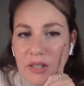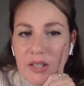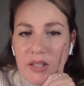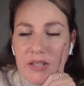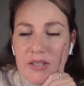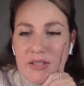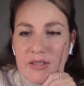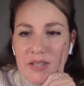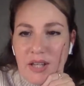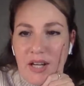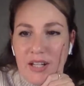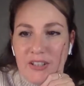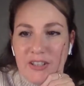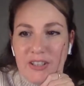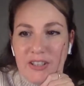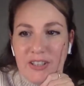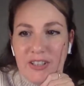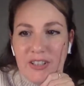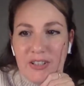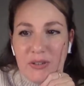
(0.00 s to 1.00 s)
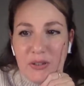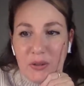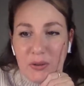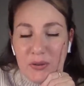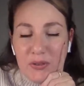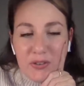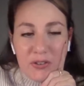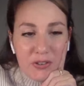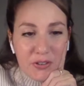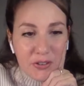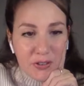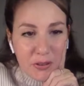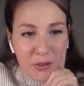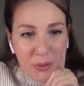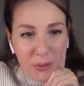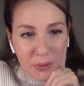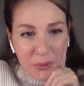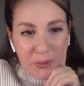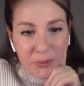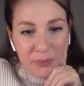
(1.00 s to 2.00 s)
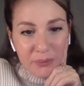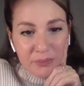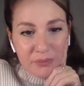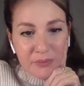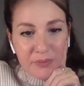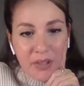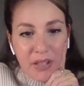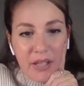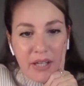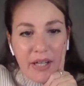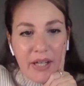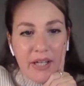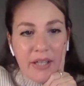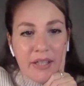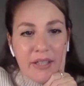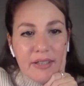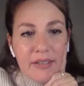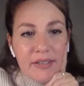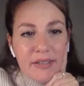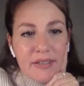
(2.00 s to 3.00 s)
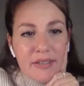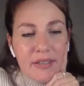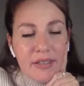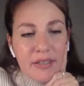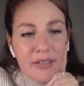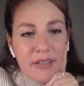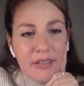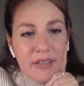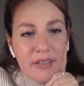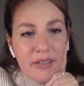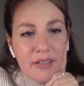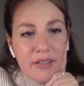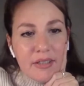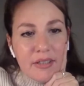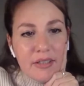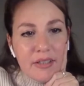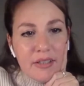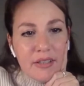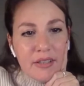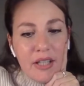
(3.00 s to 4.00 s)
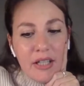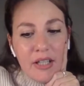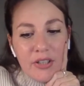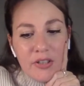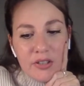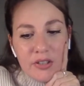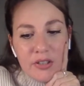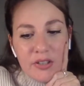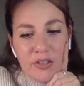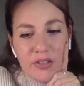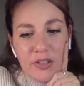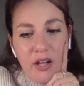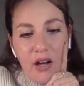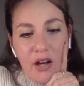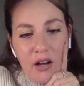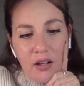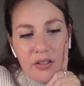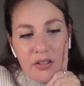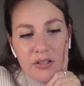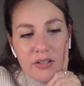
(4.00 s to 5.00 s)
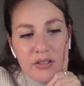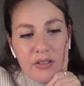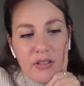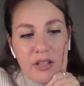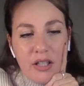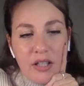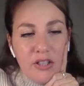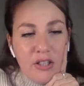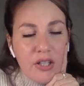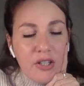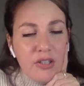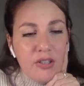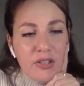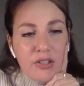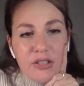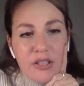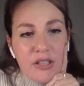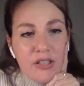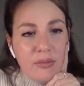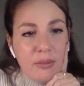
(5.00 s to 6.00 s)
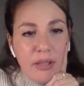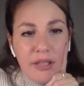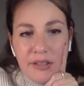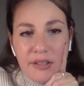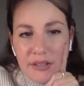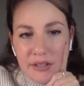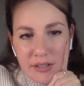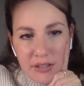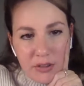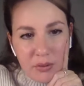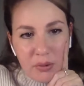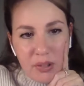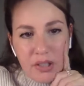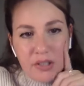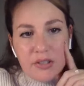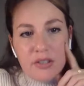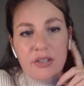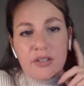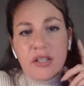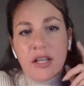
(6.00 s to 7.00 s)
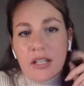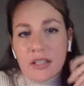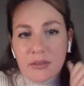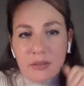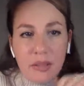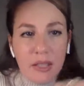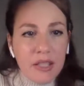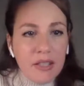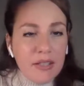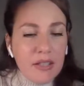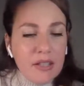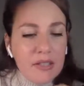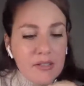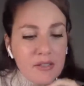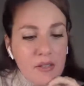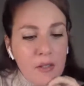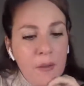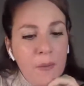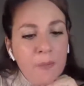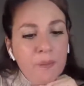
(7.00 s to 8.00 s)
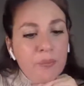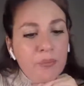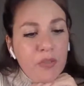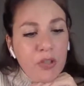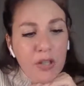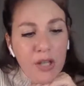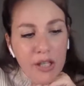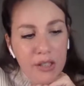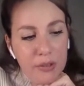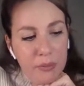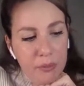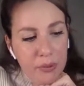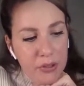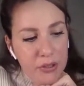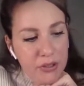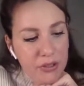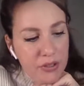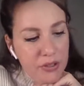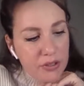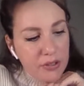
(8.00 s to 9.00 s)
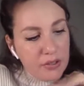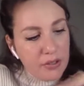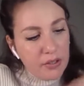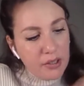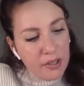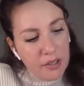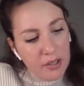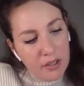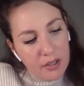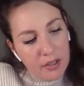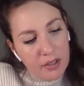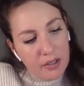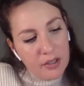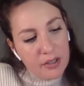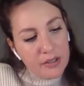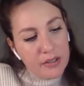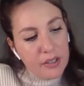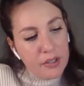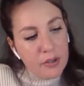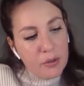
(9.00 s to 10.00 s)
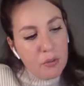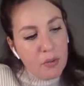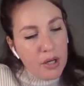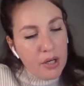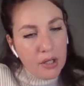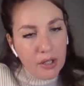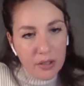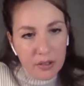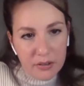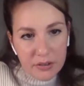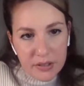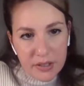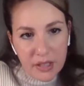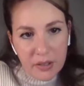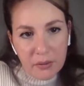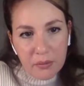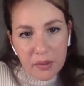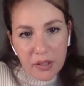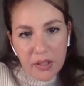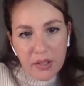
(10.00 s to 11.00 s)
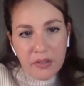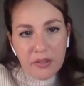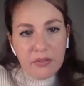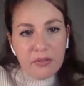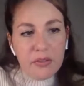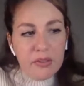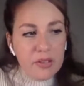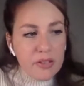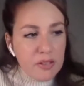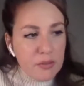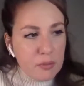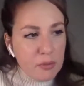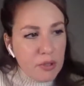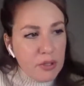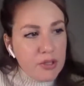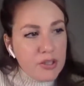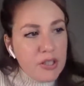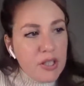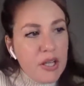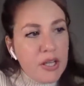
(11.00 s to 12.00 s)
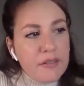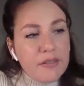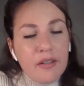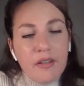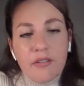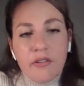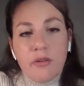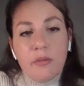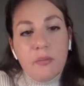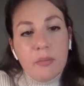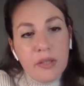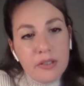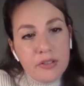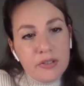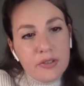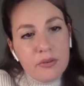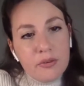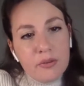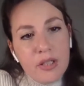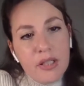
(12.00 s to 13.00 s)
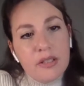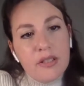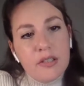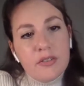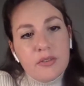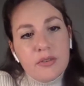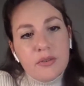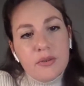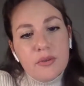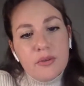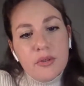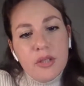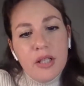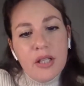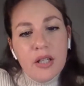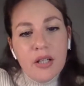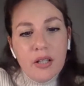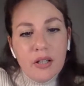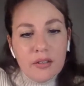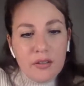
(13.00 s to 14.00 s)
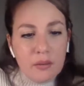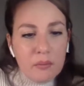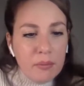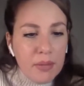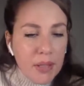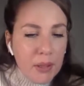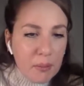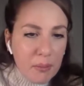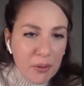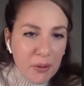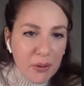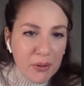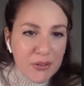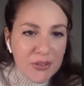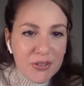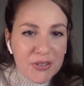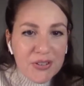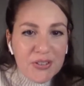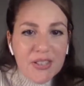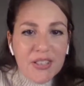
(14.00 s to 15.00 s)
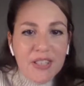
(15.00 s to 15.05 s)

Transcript: is actually go to the school and just ask and just explain the situation. Explain that you had a person that you were in contact with for this project and you pitched already to the big boss,